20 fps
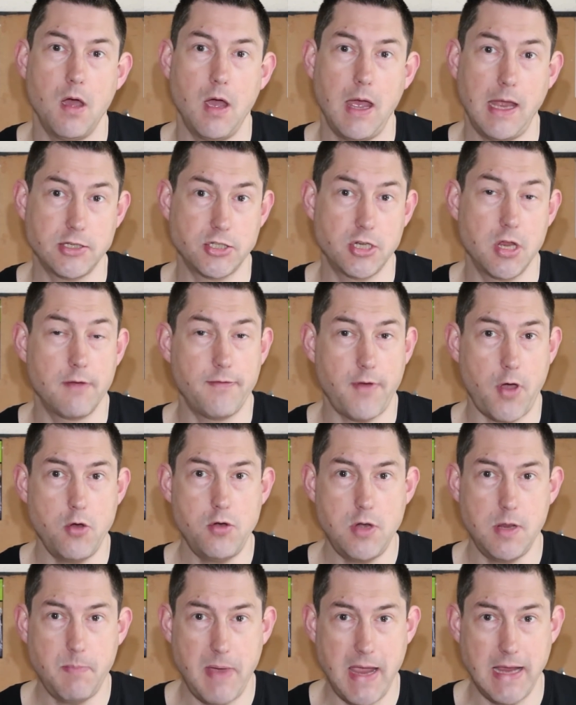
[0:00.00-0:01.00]
Actually, I've
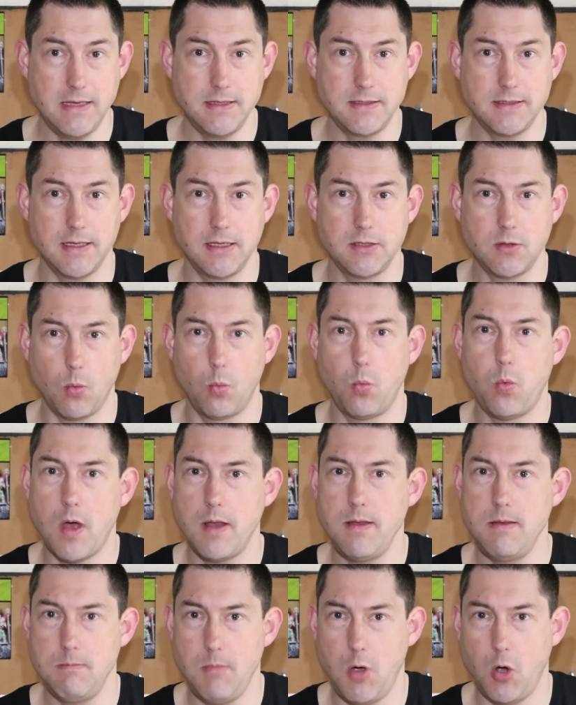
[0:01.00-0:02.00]
only painted
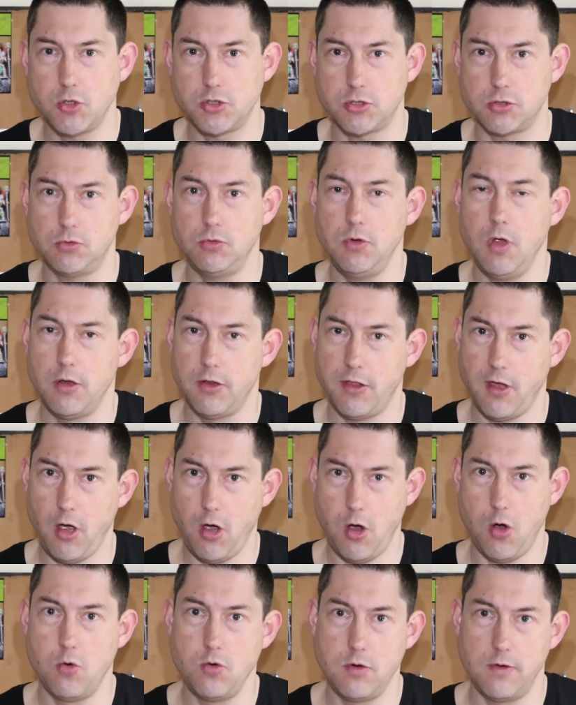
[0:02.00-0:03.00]
one model the
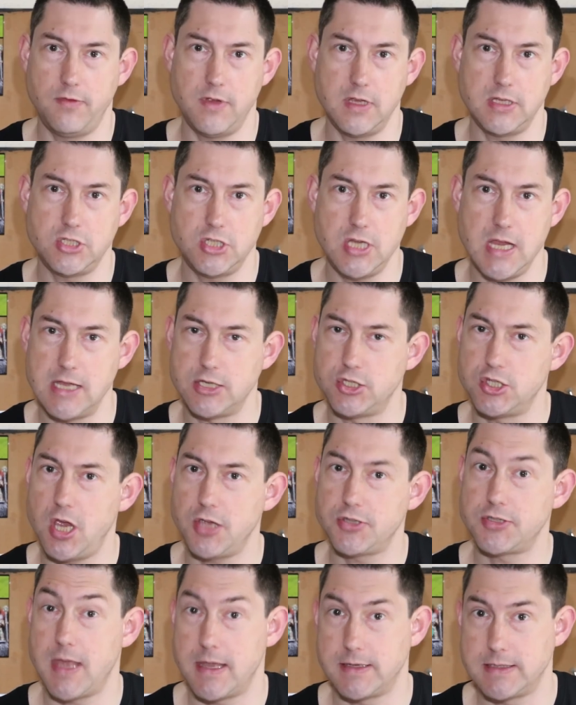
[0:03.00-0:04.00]
whole of this year,
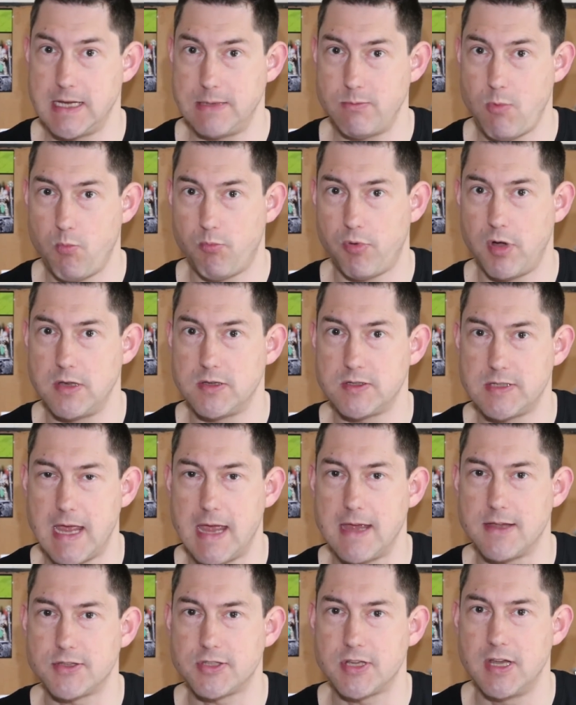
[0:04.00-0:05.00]
just that Demon
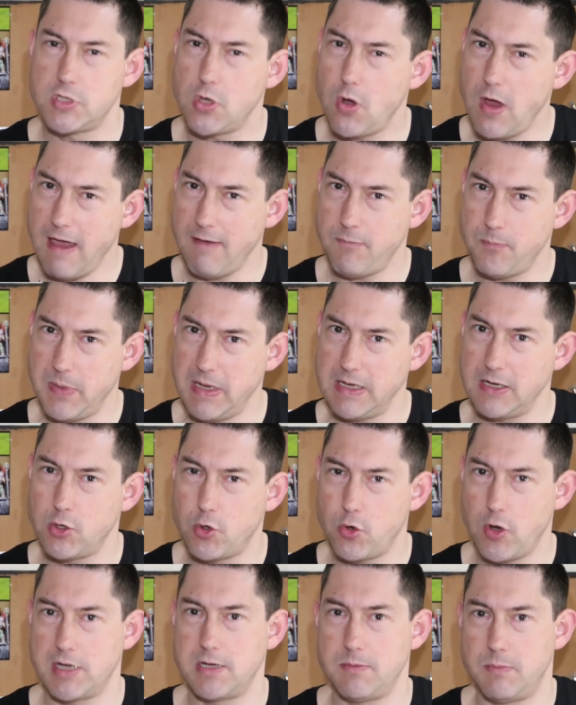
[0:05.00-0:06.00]
Princess. So I have been
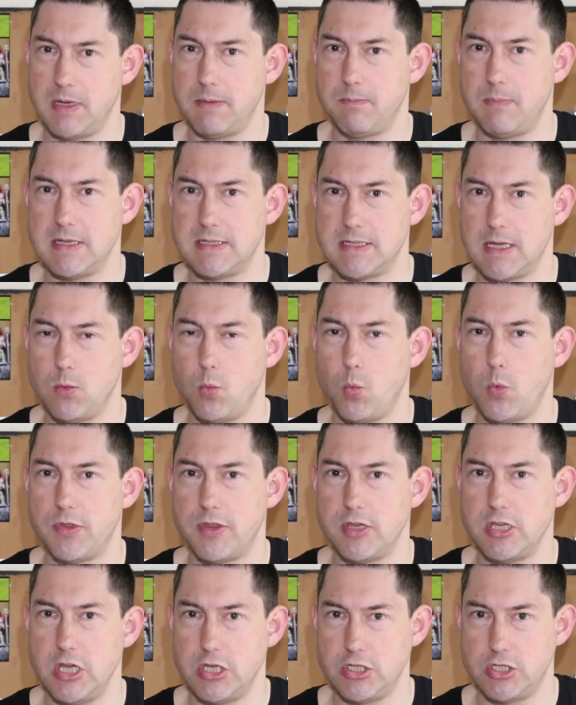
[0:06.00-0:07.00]
incredibly busy
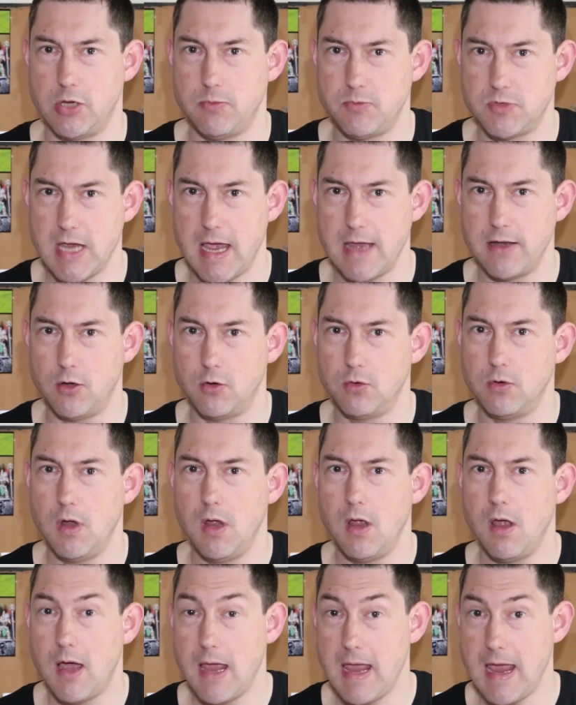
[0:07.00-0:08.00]
with the YouTube channel.
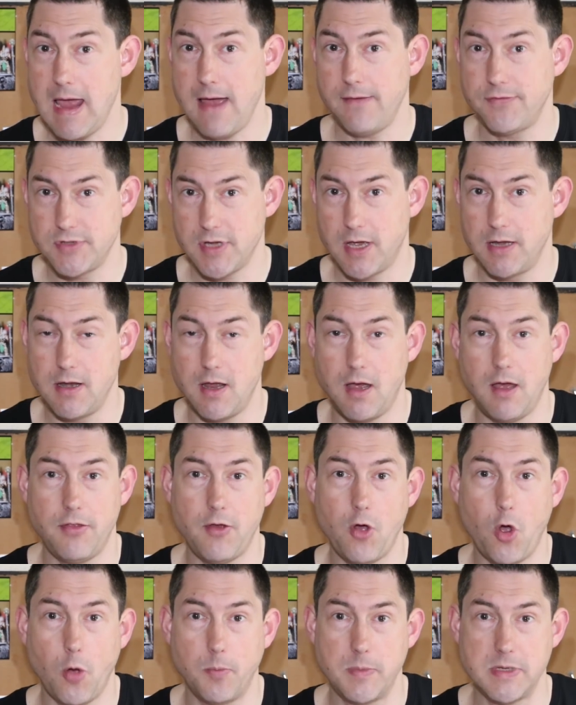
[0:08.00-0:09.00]
I have done
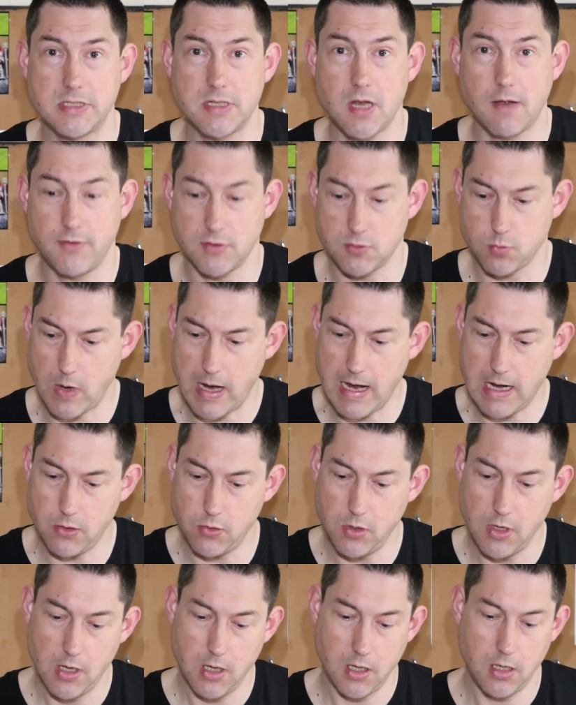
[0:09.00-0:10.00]
other hobby stuff as
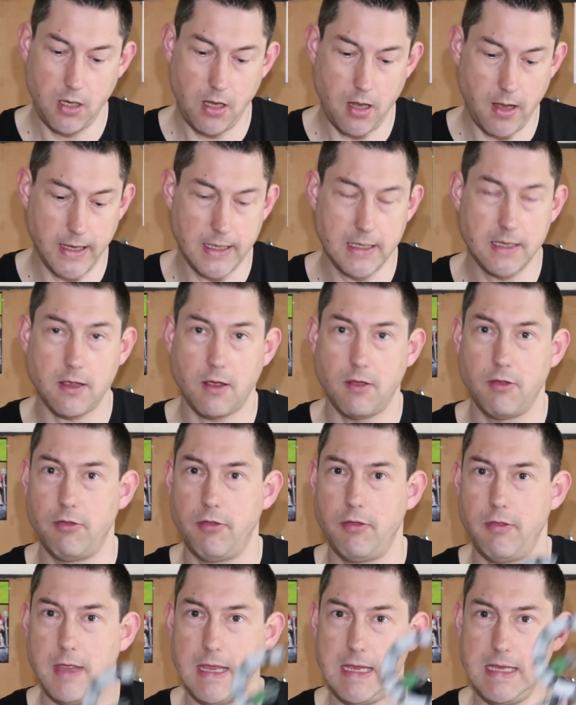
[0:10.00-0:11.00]
well, like
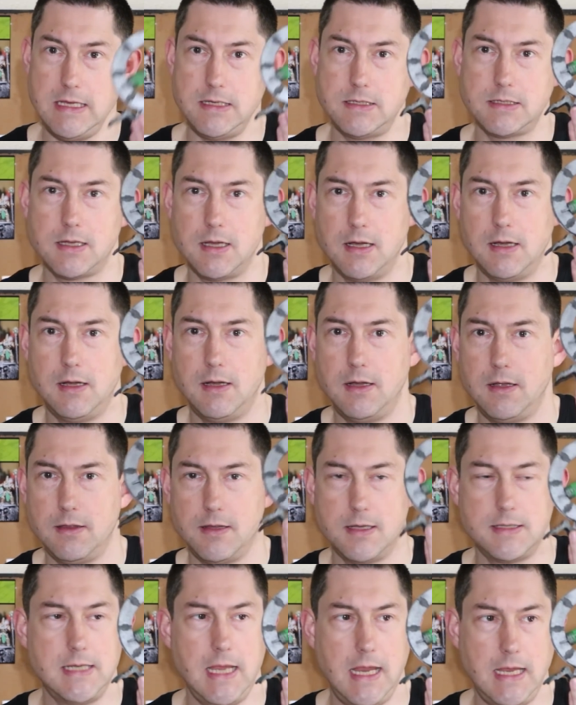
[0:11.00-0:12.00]
these,
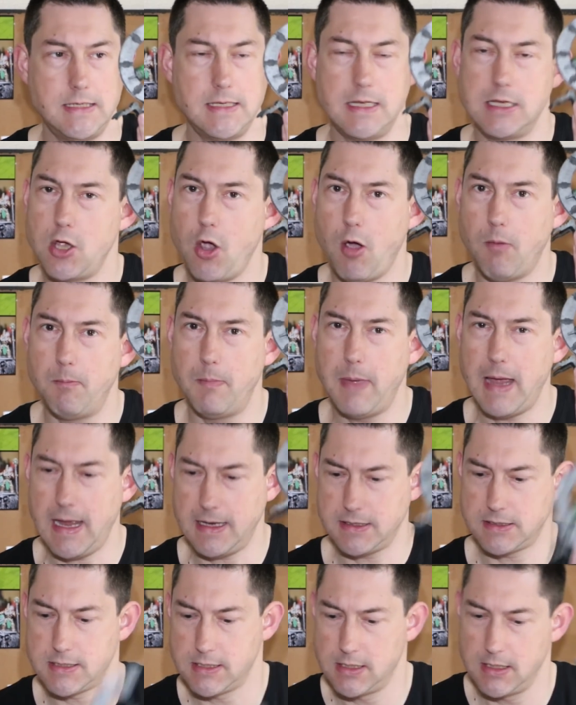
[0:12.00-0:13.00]
the TT
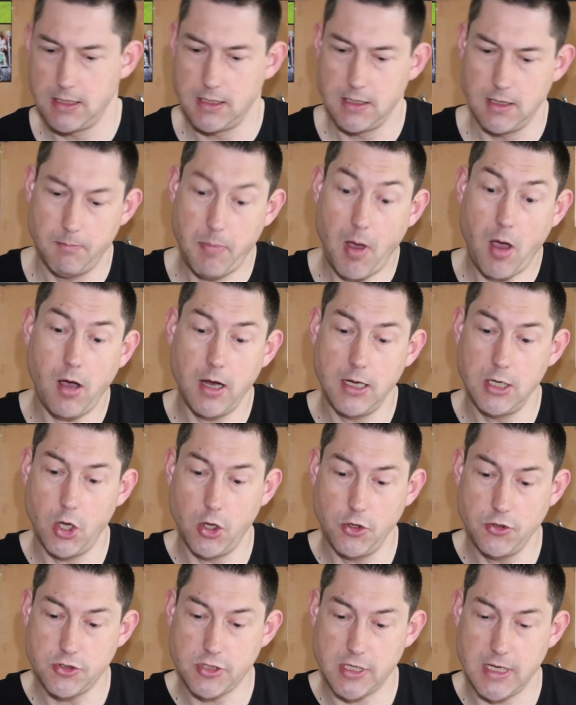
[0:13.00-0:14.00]
Combat
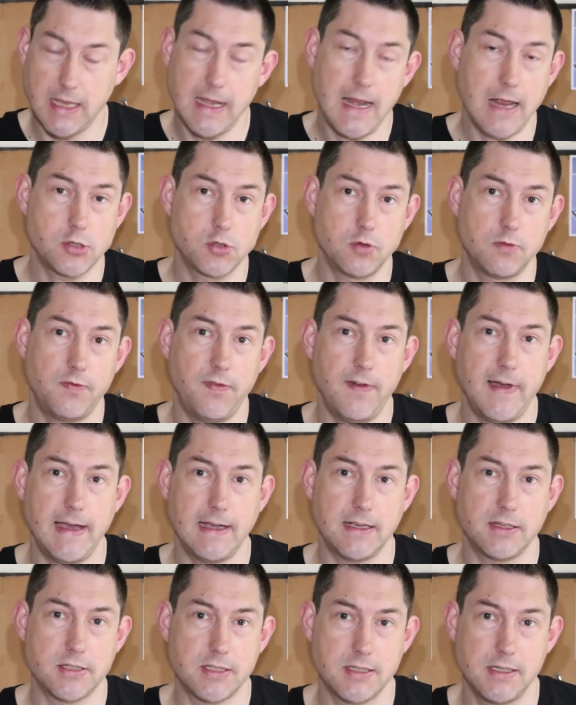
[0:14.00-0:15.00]
Pylons. In actual
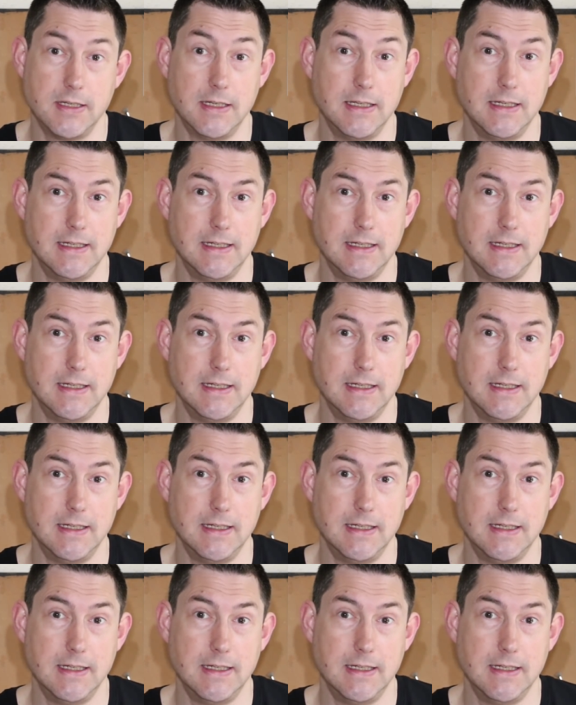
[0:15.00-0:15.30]
fact,